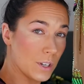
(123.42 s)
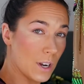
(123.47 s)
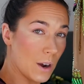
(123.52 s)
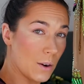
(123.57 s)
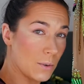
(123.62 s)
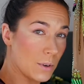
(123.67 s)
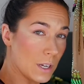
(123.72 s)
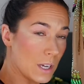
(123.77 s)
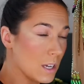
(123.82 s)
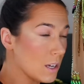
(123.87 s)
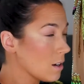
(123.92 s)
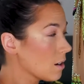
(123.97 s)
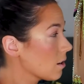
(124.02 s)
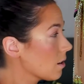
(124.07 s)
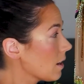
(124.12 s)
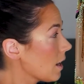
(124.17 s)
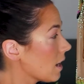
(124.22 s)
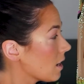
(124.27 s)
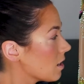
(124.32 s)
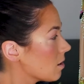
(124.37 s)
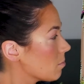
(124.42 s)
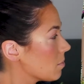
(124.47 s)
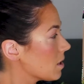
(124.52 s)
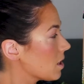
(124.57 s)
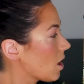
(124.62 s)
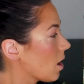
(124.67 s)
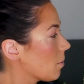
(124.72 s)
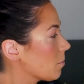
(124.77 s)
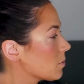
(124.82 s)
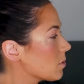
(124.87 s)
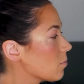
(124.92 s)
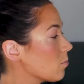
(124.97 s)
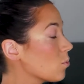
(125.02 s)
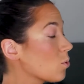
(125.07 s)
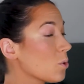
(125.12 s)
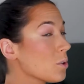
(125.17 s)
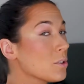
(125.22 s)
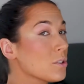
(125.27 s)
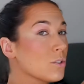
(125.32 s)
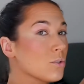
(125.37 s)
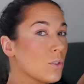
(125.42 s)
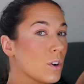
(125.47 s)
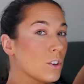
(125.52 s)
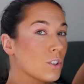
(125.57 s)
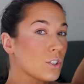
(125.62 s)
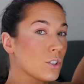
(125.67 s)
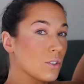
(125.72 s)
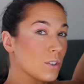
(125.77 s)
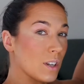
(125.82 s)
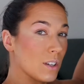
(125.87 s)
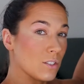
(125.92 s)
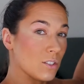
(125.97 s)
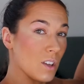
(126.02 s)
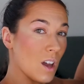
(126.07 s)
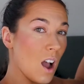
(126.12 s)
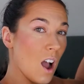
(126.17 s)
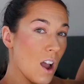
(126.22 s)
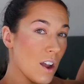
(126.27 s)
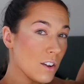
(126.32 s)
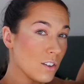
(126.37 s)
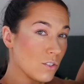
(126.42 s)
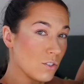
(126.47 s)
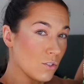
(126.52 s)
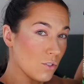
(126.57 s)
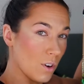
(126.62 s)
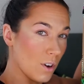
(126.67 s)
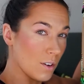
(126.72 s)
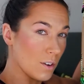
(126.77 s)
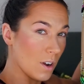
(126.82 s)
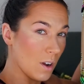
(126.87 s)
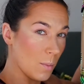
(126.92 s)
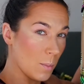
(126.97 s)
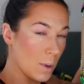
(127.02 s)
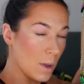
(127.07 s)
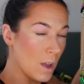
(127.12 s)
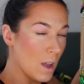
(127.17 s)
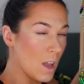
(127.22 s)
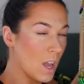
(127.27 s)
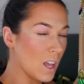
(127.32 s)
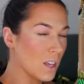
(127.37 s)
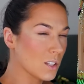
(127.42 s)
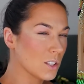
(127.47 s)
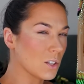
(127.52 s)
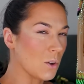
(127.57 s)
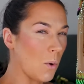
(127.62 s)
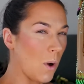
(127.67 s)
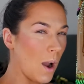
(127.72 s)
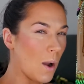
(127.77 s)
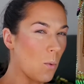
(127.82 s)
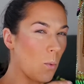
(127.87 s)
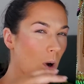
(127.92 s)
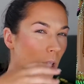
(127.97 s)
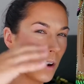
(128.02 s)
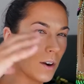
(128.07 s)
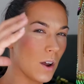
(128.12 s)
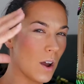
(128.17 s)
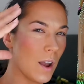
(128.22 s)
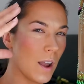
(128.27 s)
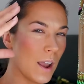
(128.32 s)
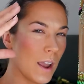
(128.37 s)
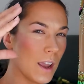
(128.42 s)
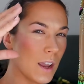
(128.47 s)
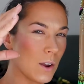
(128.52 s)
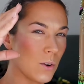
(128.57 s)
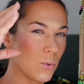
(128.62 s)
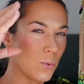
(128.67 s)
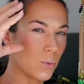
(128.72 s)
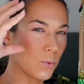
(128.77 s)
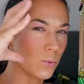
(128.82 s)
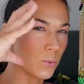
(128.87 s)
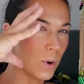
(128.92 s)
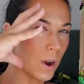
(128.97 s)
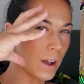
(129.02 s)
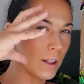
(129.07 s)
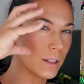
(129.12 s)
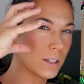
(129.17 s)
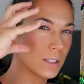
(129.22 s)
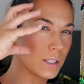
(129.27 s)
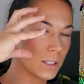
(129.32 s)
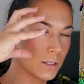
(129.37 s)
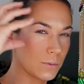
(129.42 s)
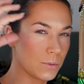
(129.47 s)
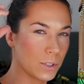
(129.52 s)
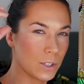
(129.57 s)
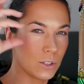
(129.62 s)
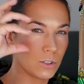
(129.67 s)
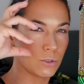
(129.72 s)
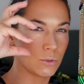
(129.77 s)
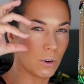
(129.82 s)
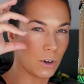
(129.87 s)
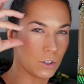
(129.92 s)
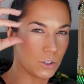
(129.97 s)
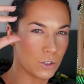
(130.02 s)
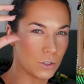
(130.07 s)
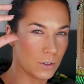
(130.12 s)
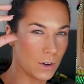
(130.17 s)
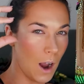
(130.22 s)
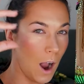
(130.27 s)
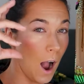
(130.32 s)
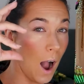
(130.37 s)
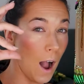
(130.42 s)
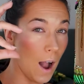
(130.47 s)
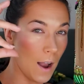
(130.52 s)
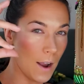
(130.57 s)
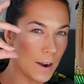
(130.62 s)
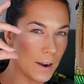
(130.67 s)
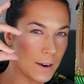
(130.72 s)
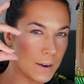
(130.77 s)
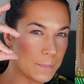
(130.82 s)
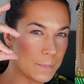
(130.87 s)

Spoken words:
down here and it becomes more structured as the eye is drawn up. So I want a relatively structured eye,